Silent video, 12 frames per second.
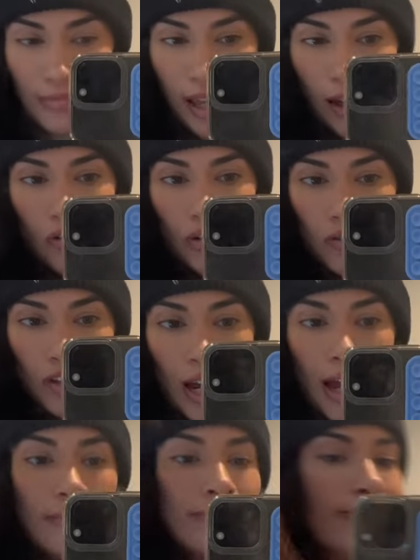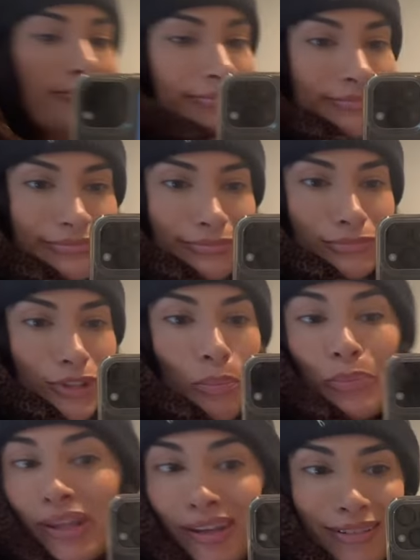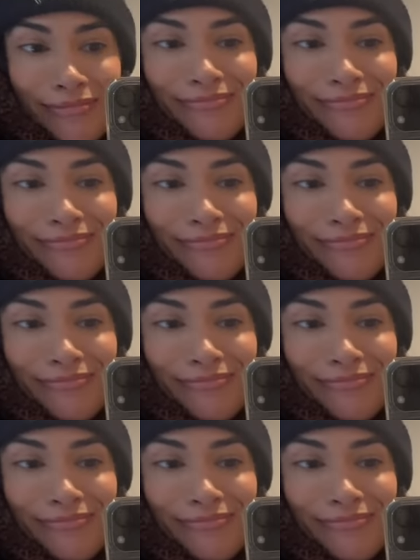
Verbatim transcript: outfit of the day. Complete.